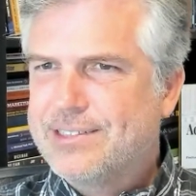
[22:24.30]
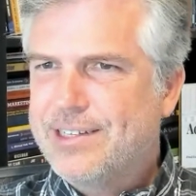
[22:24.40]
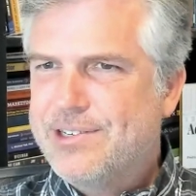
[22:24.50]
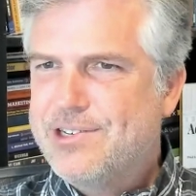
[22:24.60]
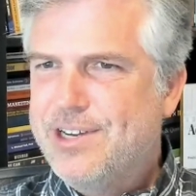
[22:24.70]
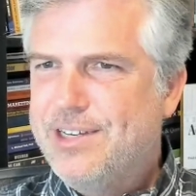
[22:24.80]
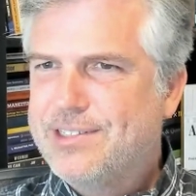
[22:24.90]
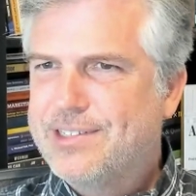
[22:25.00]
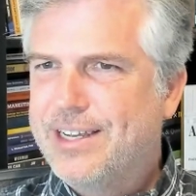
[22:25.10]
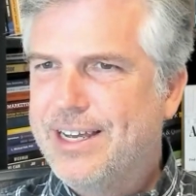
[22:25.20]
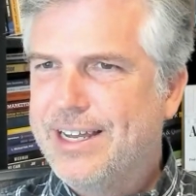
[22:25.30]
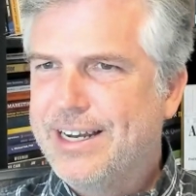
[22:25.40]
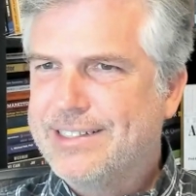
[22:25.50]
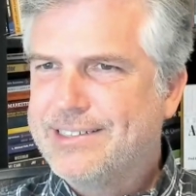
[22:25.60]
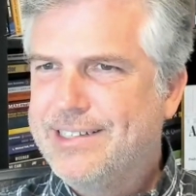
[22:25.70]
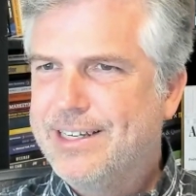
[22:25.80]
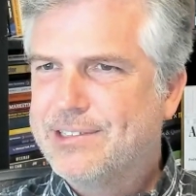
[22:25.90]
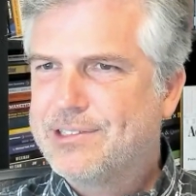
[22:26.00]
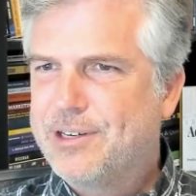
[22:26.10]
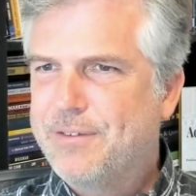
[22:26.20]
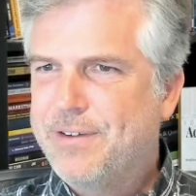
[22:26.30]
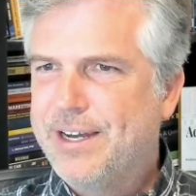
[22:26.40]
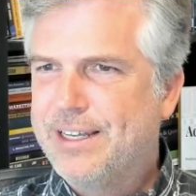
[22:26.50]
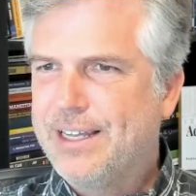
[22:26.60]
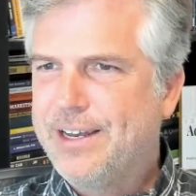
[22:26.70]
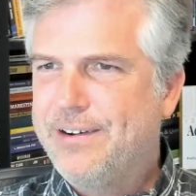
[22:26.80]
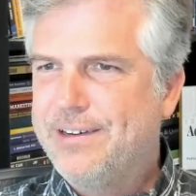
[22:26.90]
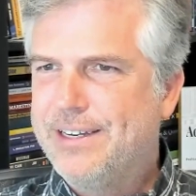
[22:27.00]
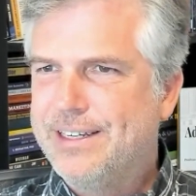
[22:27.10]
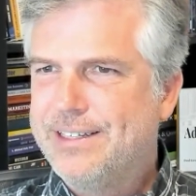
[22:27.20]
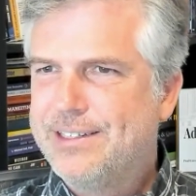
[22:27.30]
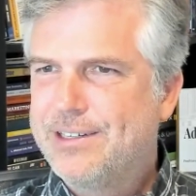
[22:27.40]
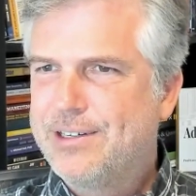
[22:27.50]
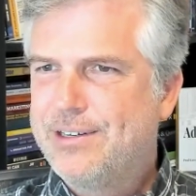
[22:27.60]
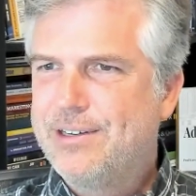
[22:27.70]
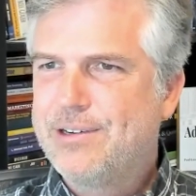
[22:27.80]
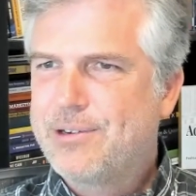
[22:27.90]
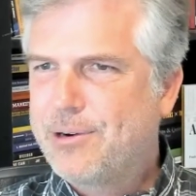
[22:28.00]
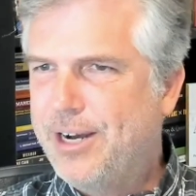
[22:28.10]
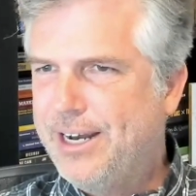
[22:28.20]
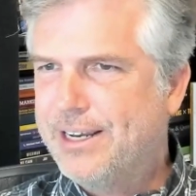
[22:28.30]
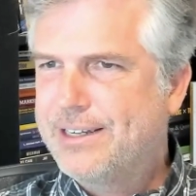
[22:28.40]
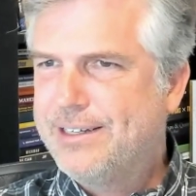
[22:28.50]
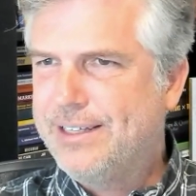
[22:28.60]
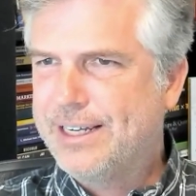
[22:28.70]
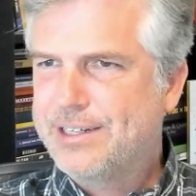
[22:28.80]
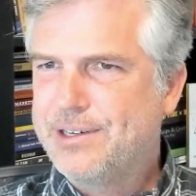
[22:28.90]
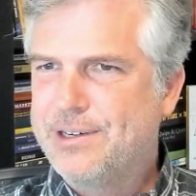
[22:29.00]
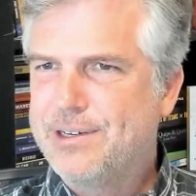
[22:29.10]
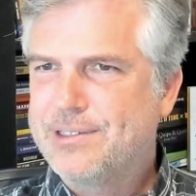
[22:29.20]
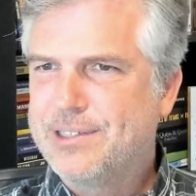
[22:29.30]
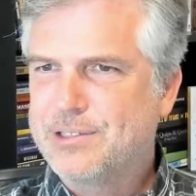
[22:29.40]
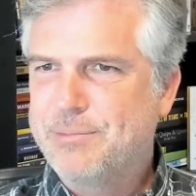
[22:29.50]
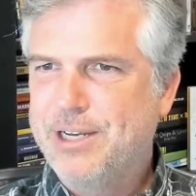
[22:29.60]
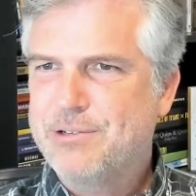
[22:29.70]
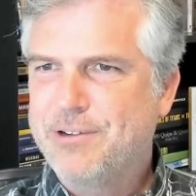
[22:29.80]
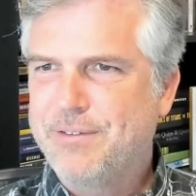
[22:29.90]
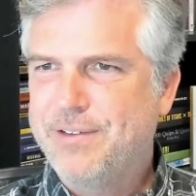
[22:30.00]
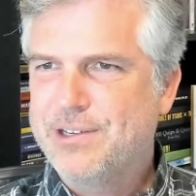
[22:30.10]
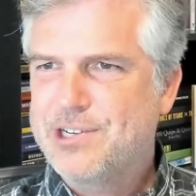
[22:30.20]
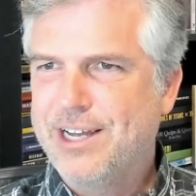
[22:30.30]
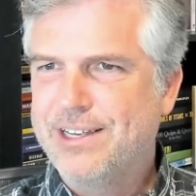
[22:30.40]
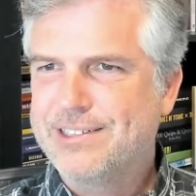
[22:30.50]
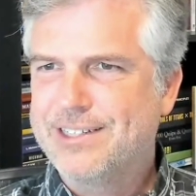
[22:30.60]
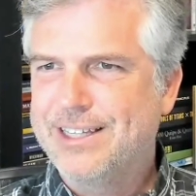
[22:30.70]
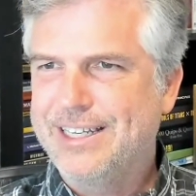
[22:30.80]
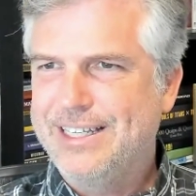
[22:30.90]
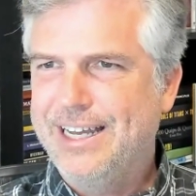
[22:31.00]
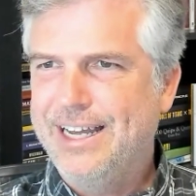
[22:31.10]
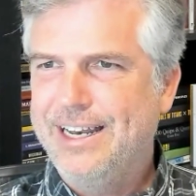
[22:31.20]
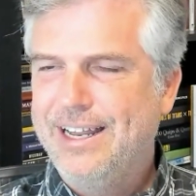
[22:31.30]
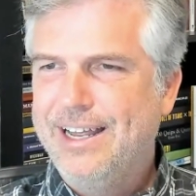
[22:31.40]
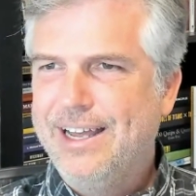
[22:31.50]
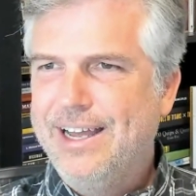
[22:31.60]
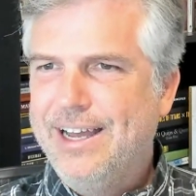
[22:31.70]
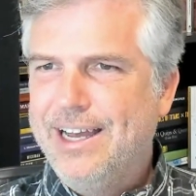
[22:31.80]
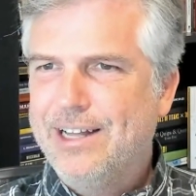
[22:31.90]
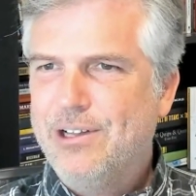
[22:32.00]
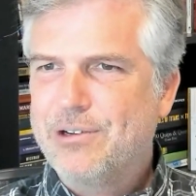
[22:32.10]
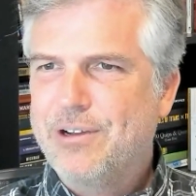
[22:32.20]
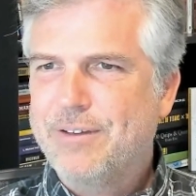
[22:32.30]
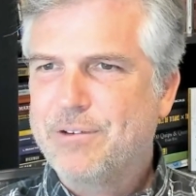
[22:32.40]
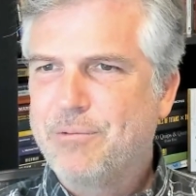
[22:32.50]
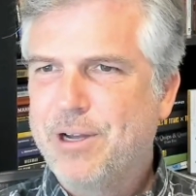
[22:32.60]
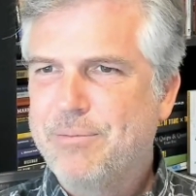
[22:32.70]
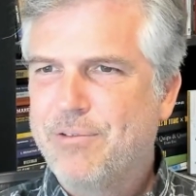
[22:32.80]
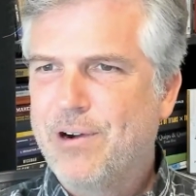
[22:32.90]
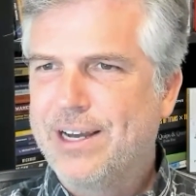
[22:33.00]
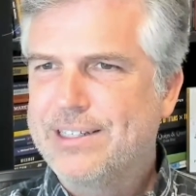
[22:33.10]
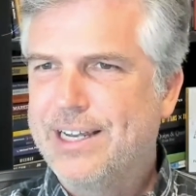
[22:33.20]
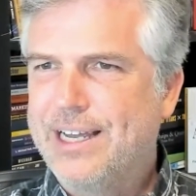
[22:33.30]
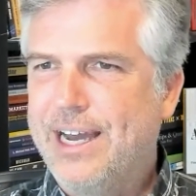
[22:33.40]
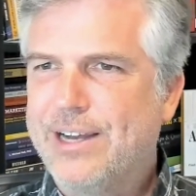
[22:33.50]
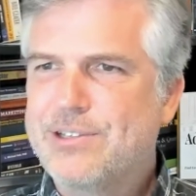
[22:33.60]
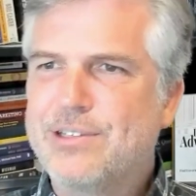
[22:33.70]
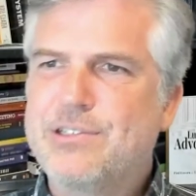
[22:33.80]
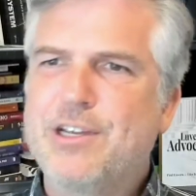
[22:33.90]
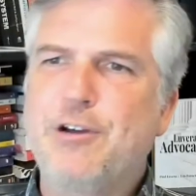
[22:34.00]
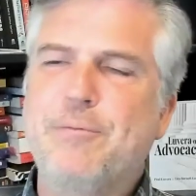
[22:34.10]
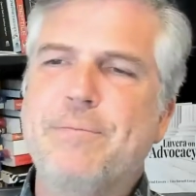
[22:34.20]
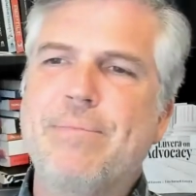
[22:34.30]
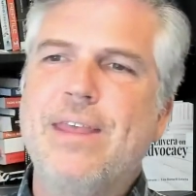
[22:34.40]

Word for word: see, Chi said, I sent certified letter to credit collector since May 25th, challenging the debt. How long do I have to wait before I can take action? So,